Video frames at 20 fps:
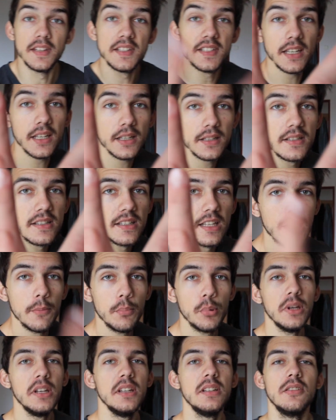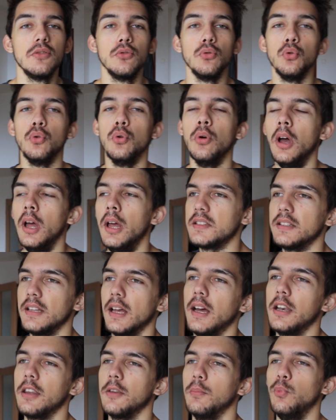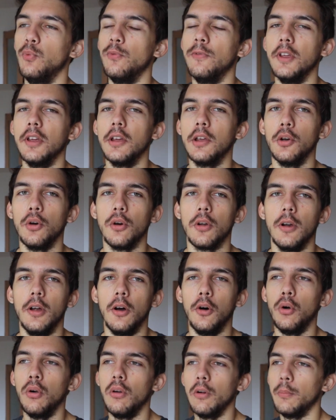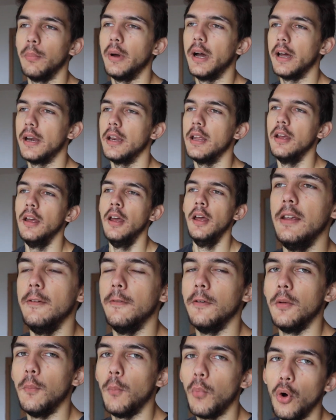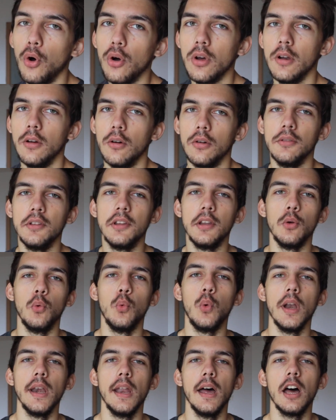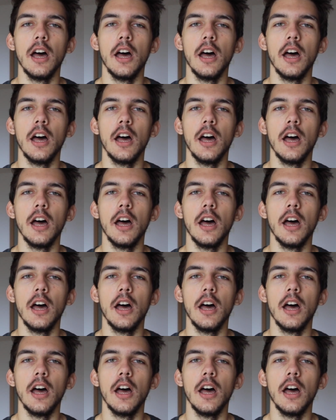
The second step is to start moving your whole body even more onto the one